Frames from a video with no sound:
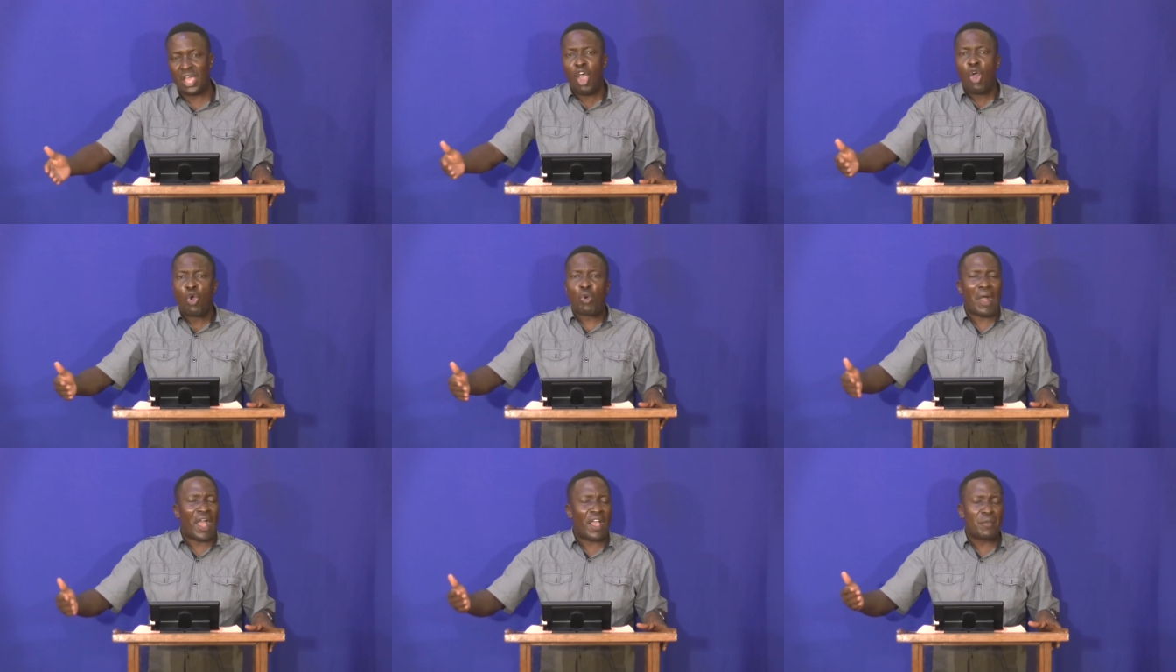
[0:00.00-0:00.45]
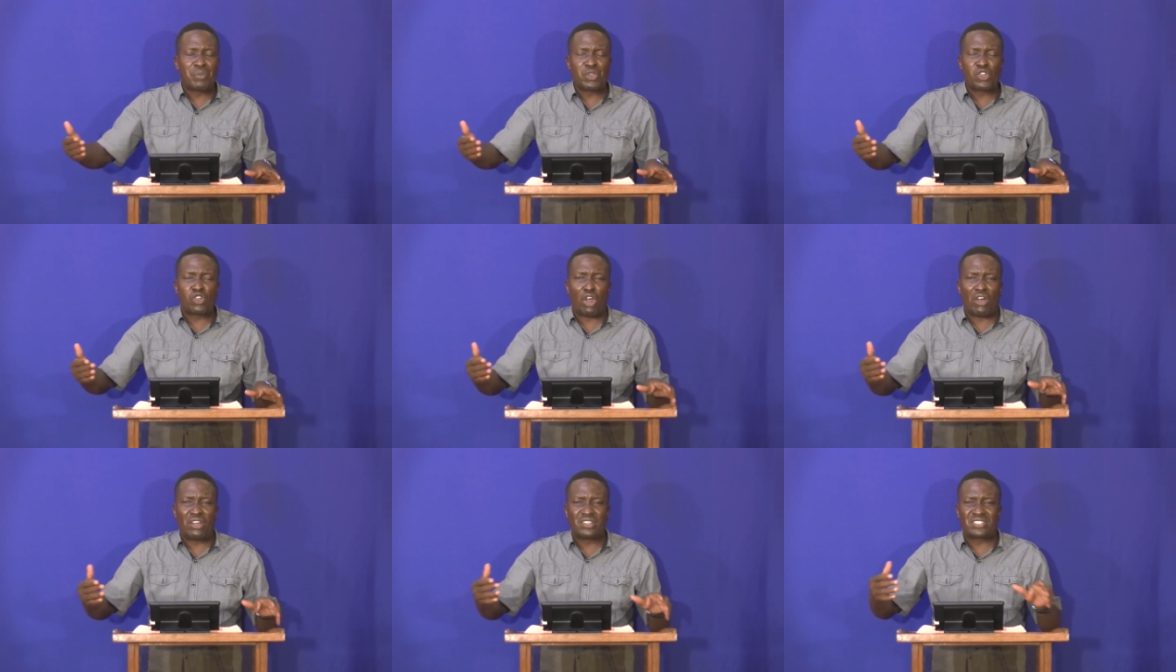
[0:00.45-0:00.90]
Why?
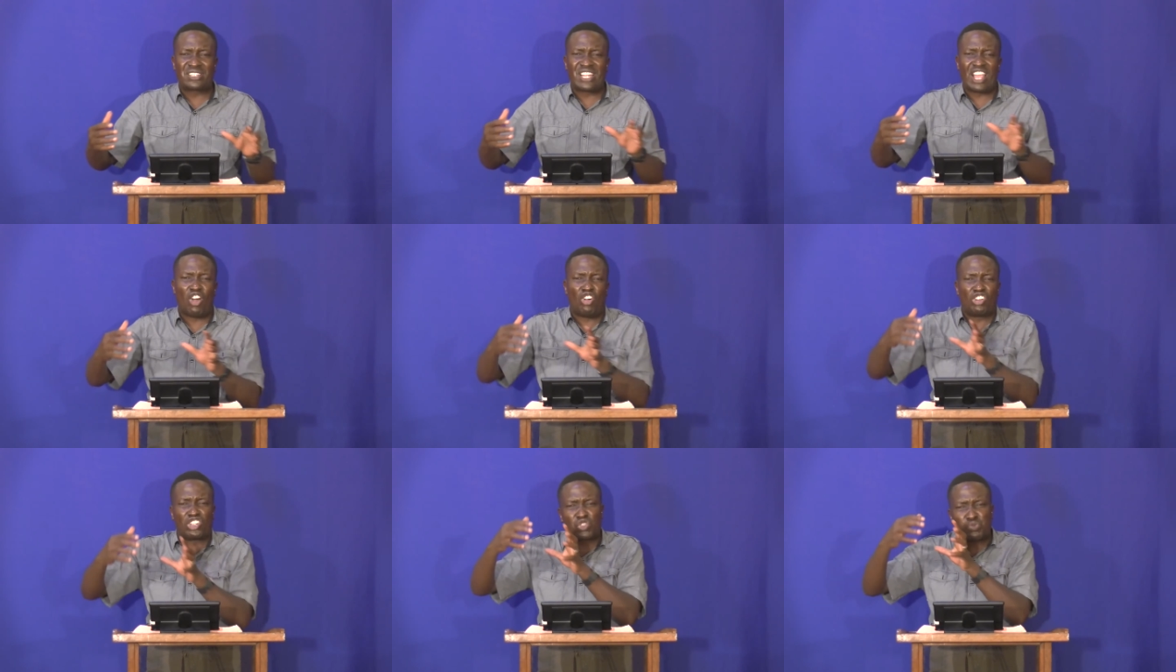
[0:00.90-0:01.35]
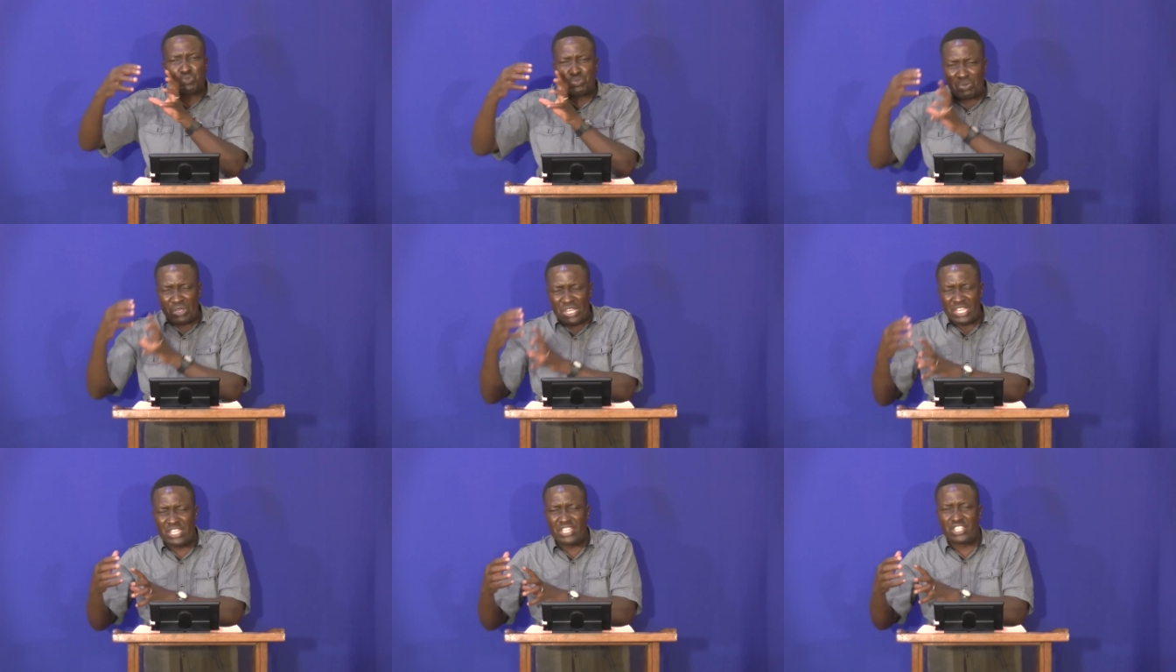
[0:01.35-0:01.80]
Because there was
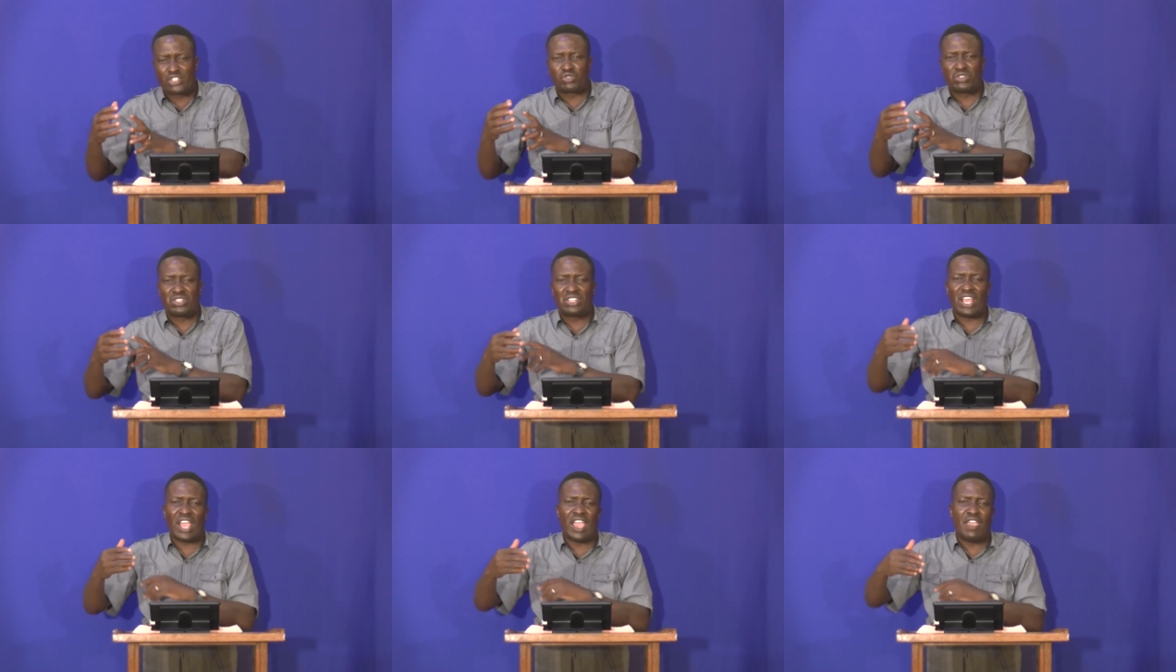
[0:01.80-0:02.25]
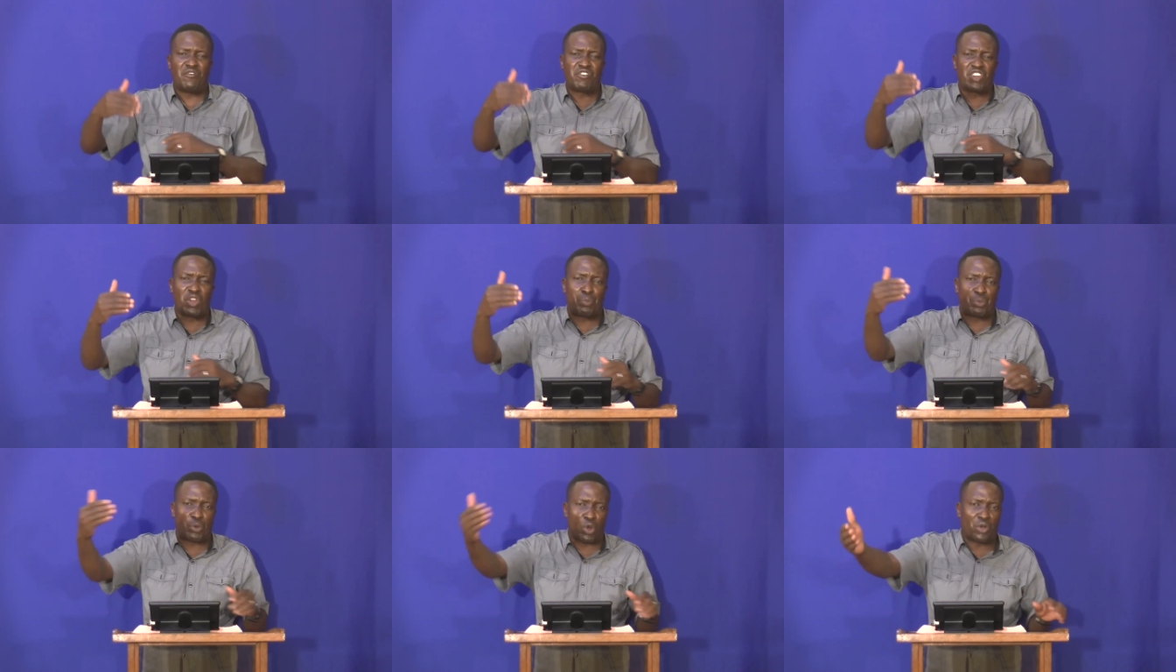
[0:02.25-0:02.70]
peace with
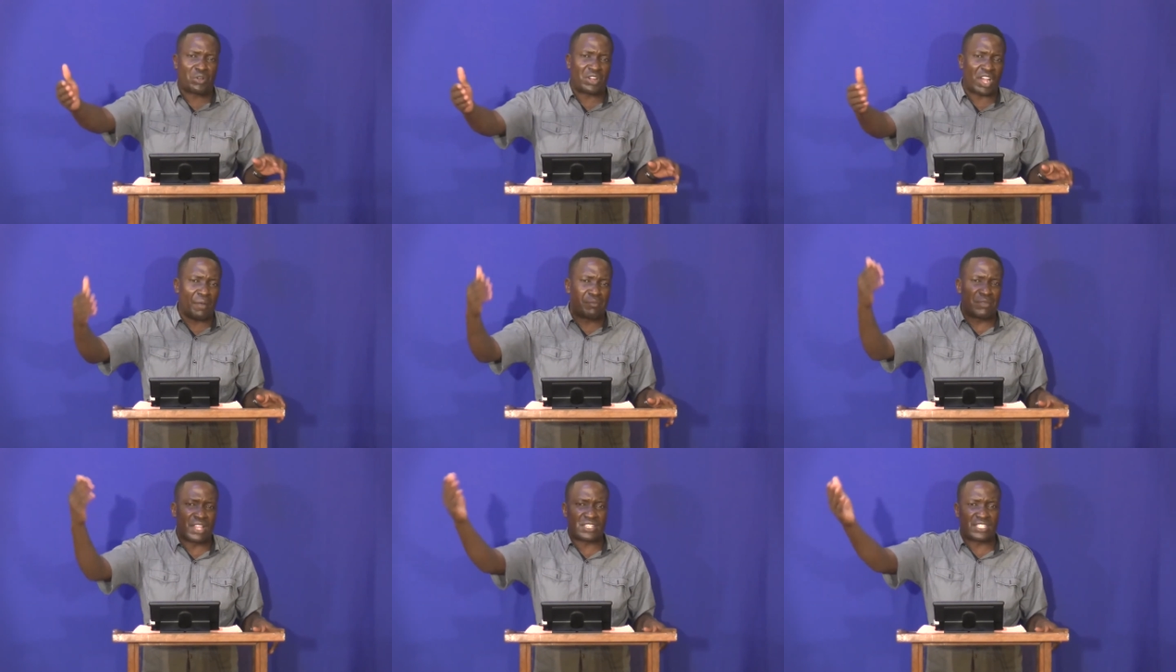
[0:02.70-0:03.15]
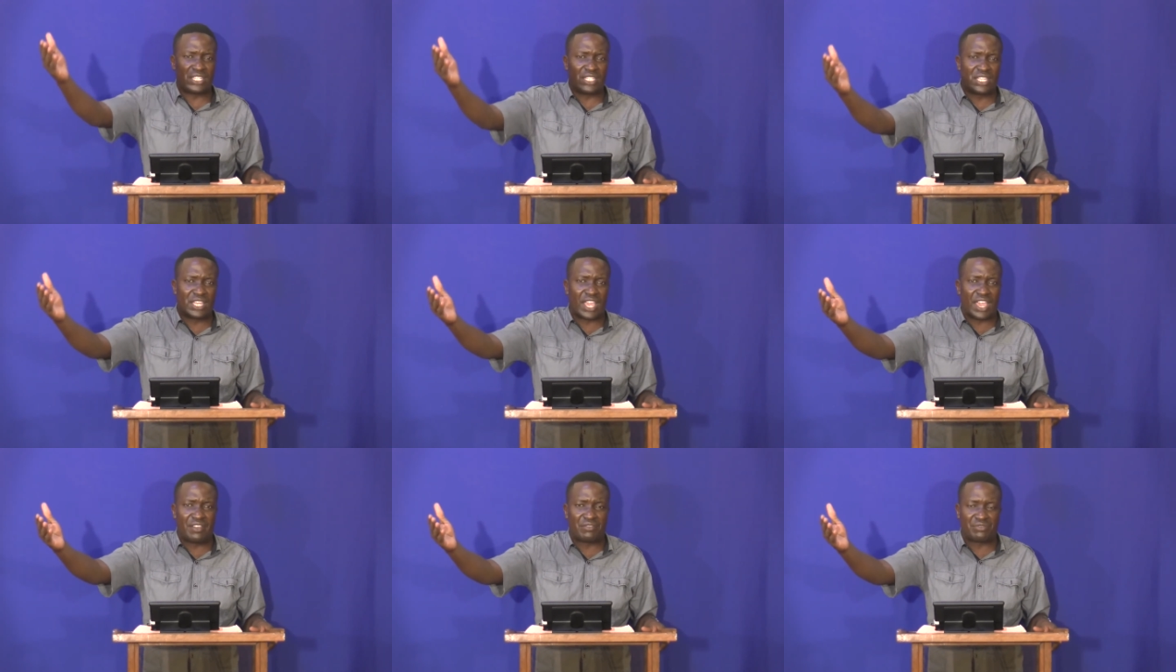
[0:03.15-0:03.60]
every program that he
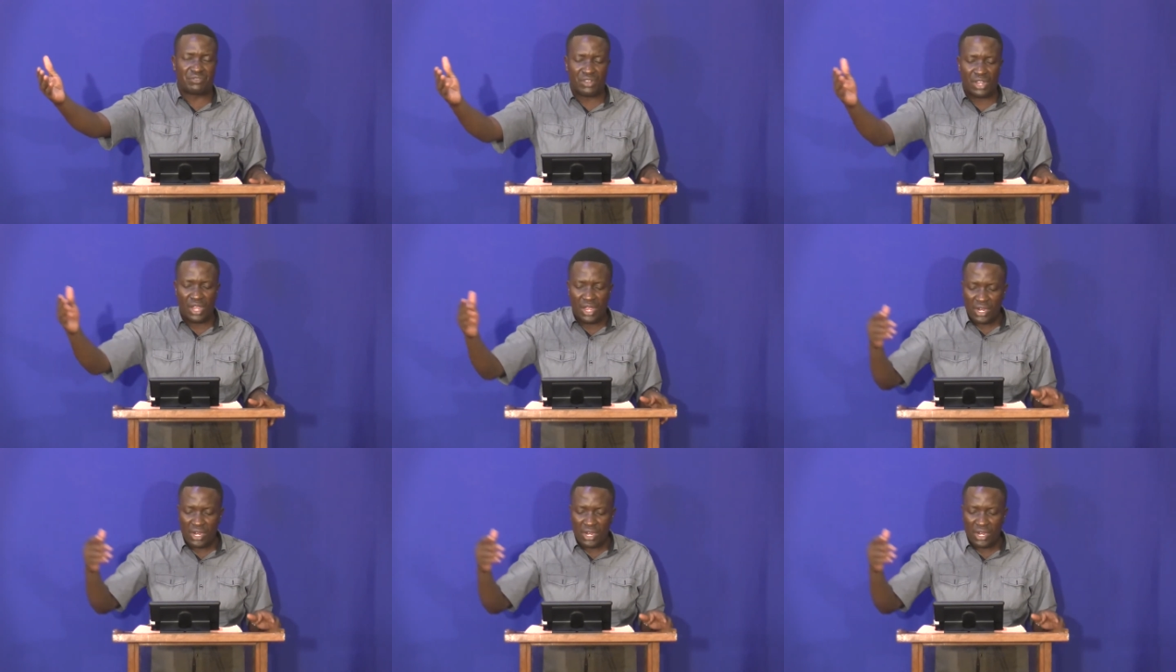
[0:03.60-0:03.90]
gave.